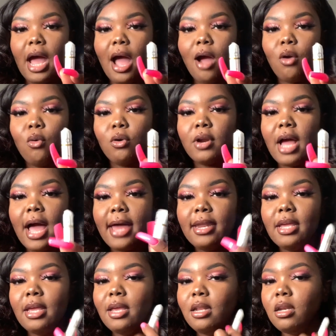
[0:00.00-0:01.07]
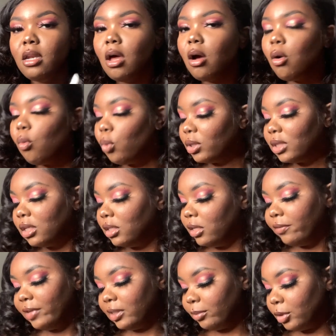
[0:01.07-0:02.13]
I didn't know what the
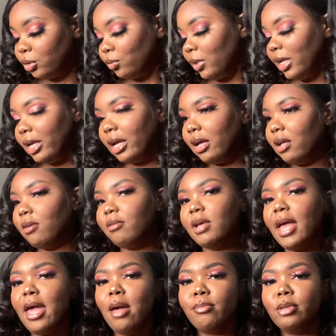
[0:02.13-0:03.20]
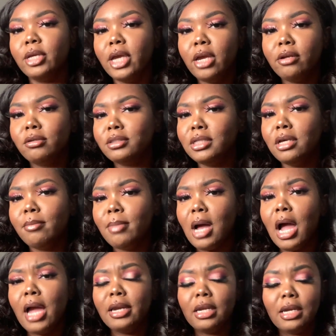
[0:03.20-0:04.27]
difference between a applicator
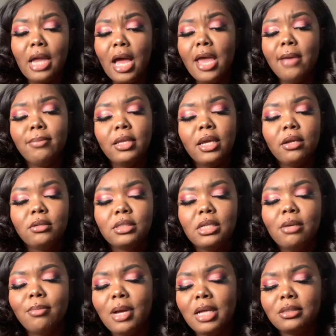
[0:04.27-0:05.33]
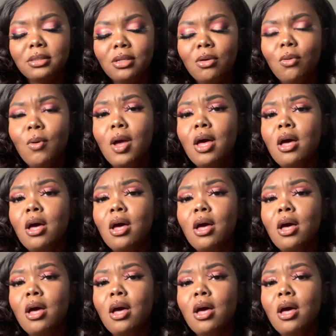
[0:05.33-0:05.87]
tampon and a non-applicator tampon. So